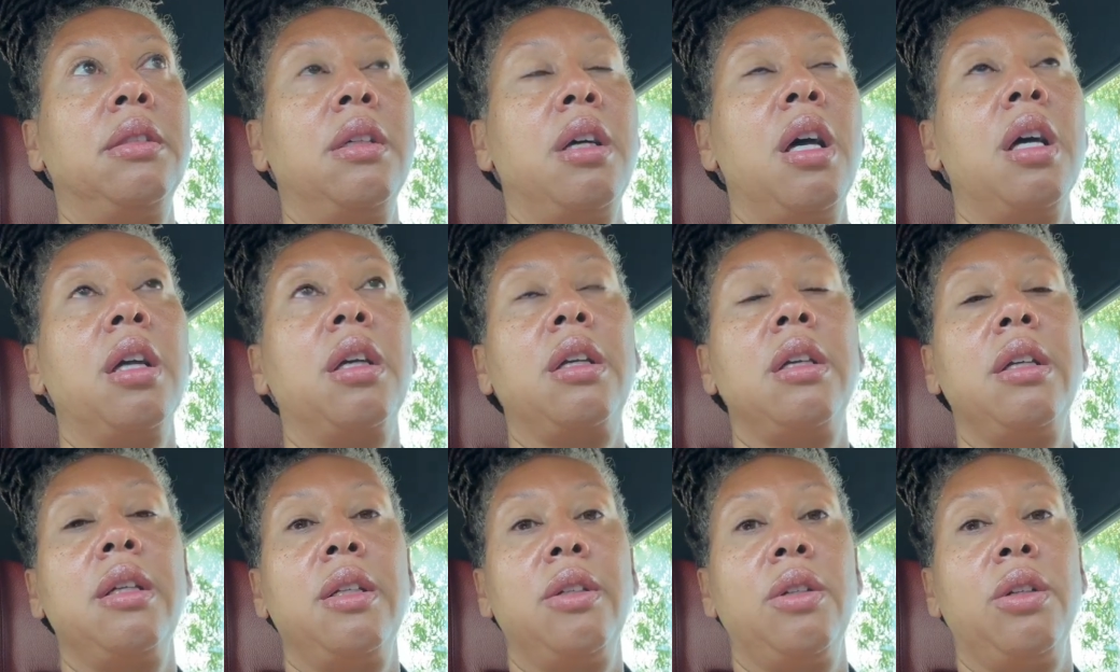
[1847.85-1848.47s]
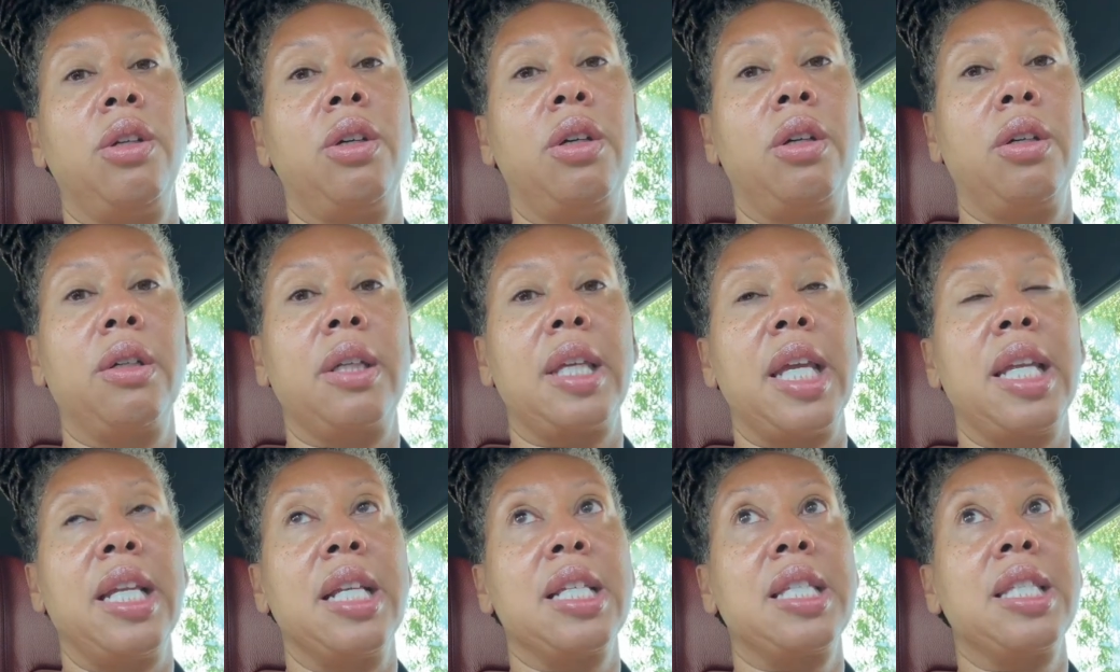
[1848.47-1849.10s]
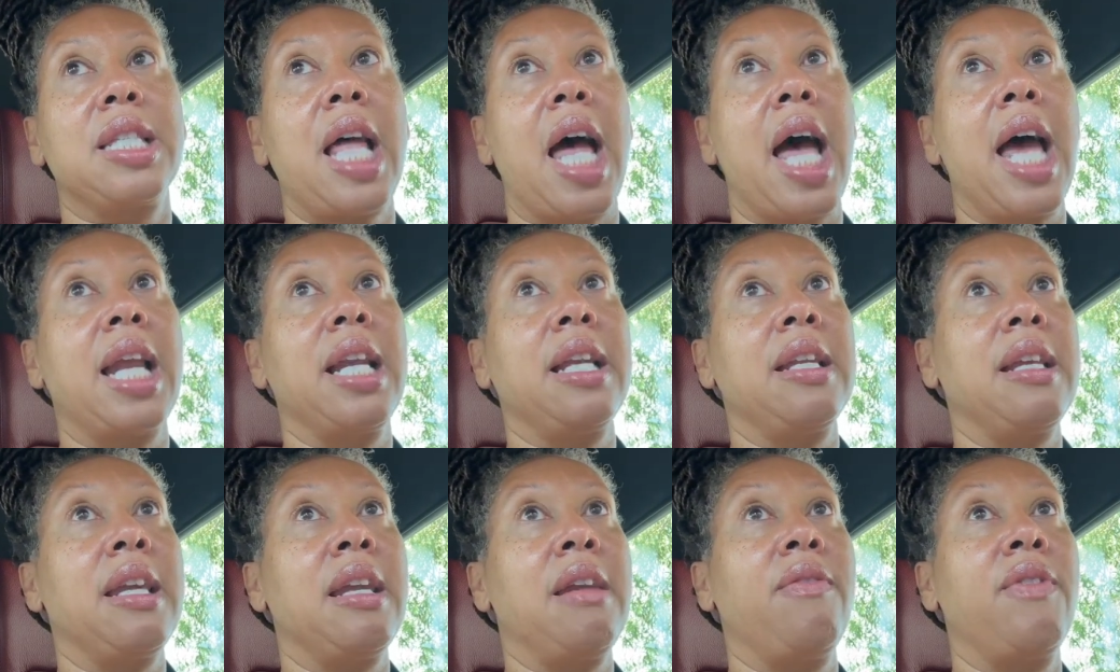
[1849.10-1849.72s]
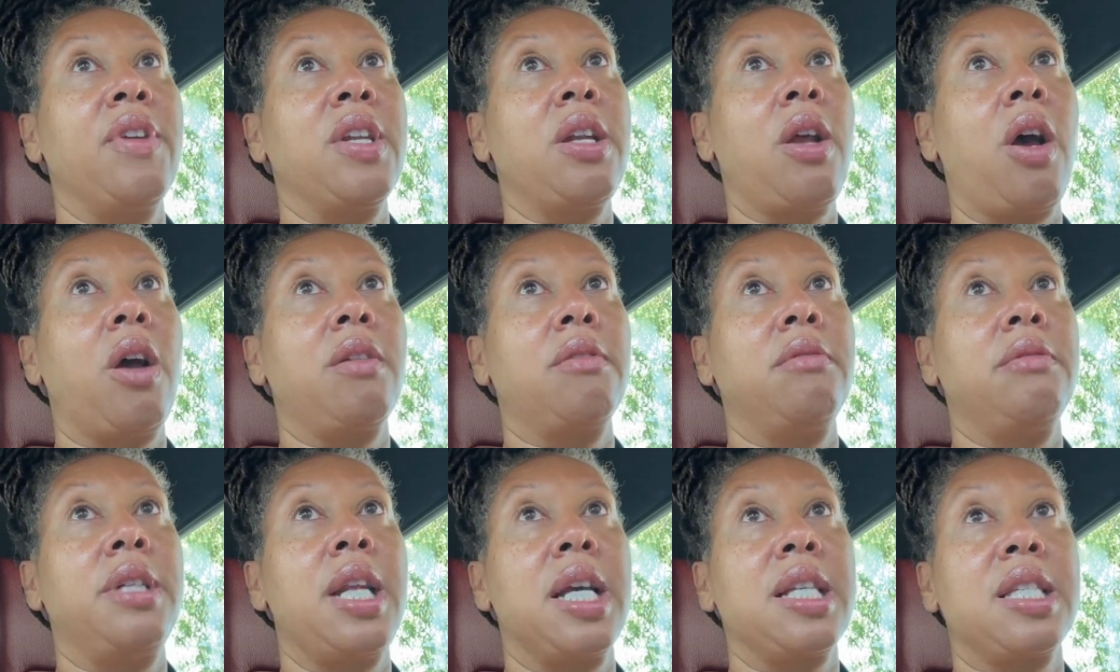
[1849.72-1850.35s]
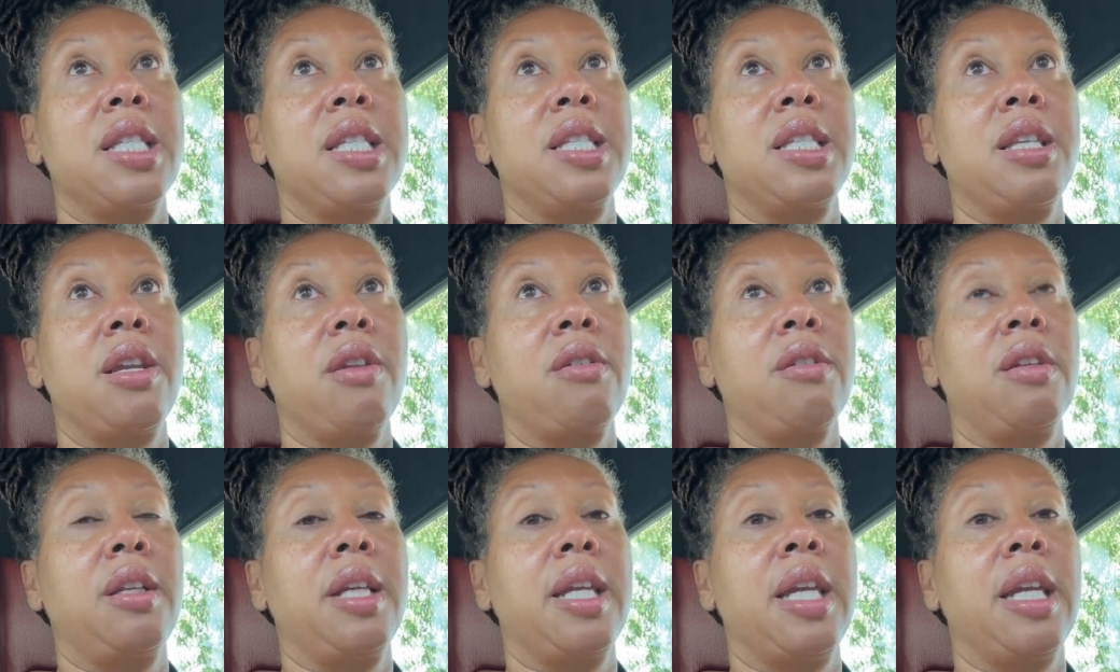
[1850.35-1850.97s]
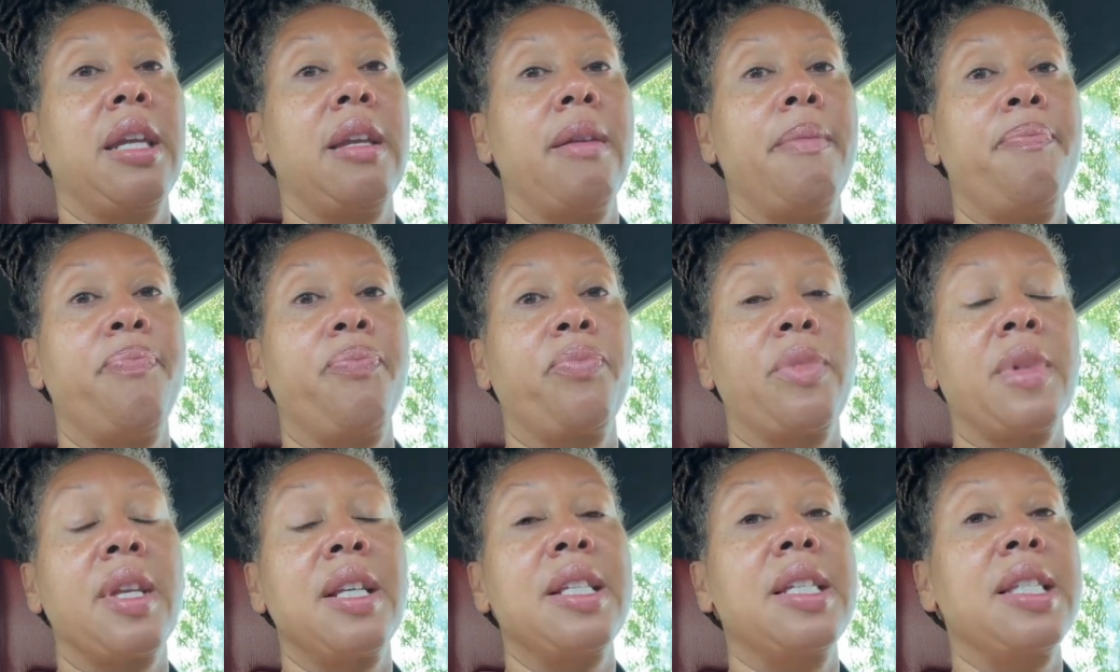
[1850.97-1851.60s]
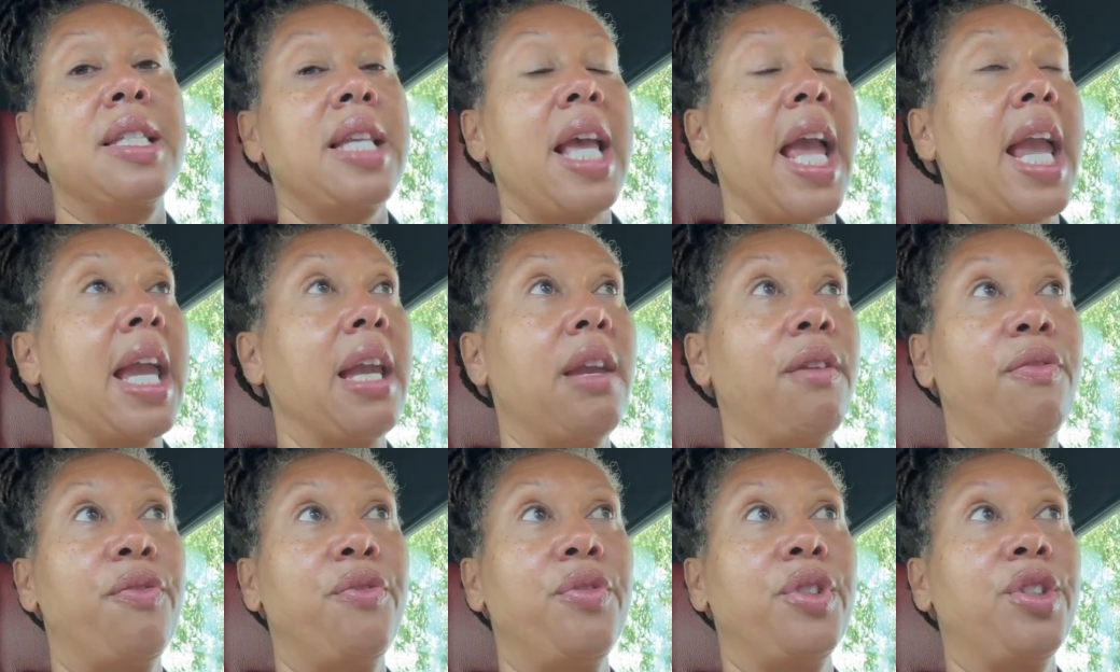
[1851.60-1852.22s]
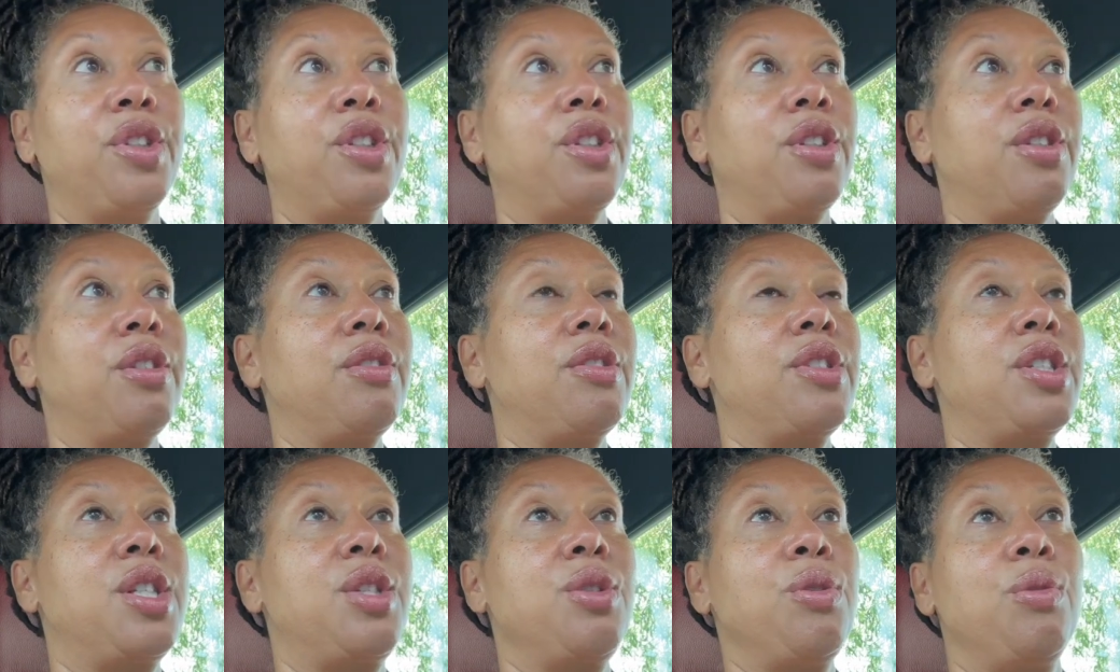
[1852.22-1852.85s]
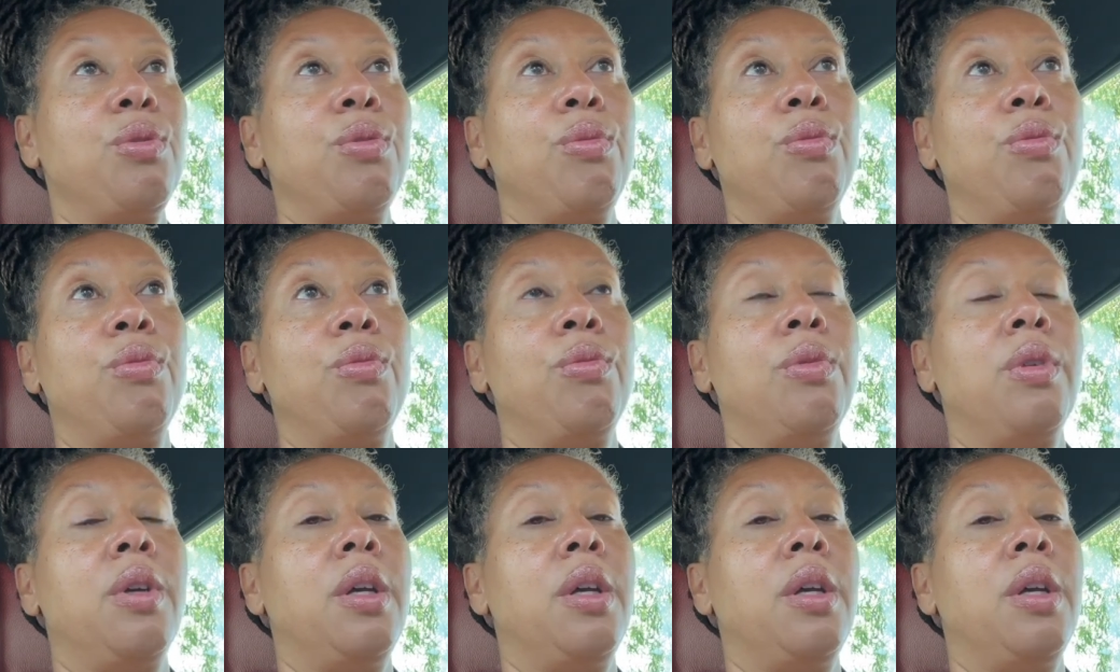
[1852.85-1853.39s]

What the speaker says: a good look, and it's not even necessarily safe to